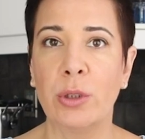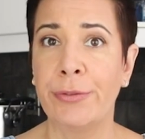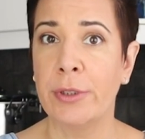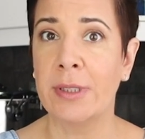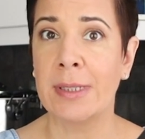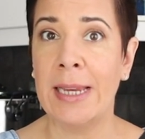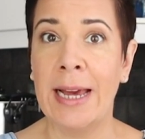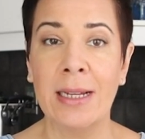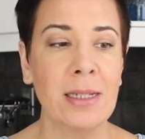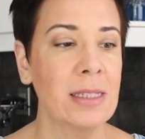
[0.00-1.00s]
or for
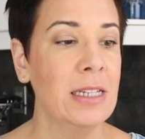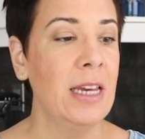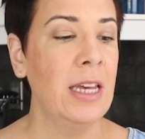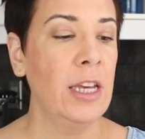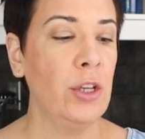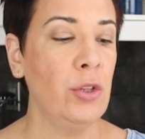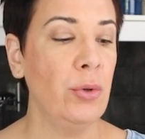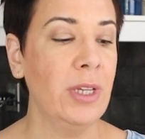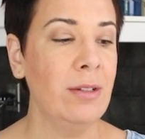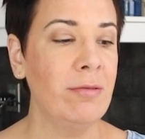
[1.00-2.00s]
snacks, you
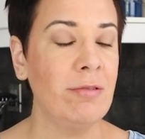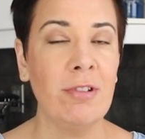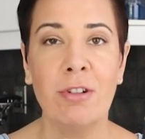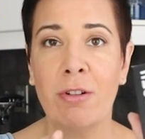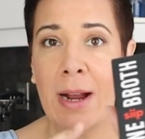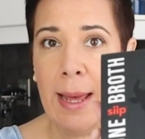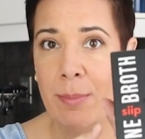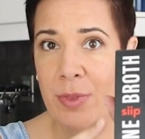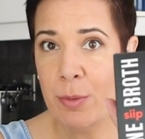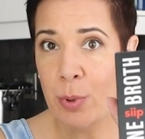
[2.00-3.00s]
can
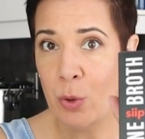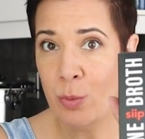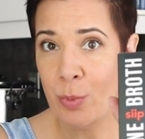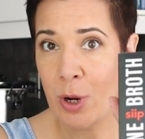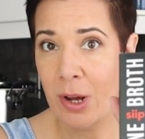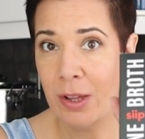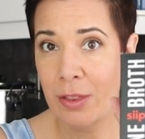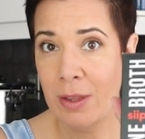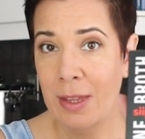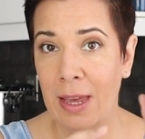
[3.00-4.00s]
grab the bone broth